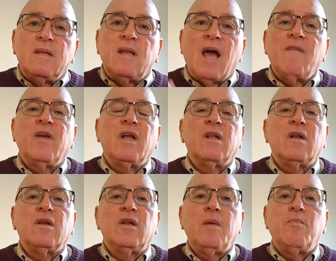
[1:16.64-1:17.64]
Diving a
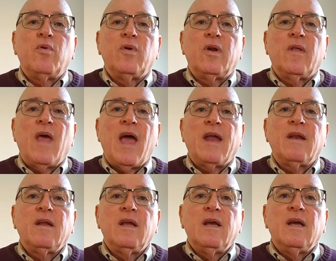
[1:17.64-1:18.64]
little deeper into that,
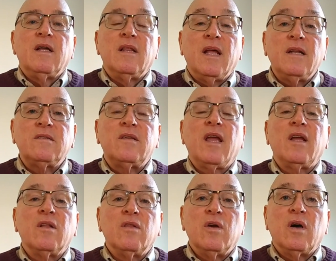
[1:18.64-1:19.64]
let's
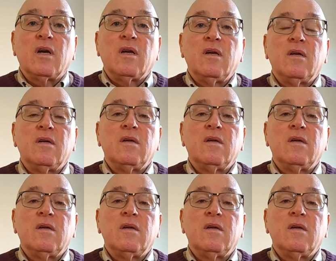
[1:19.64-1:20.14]
take a look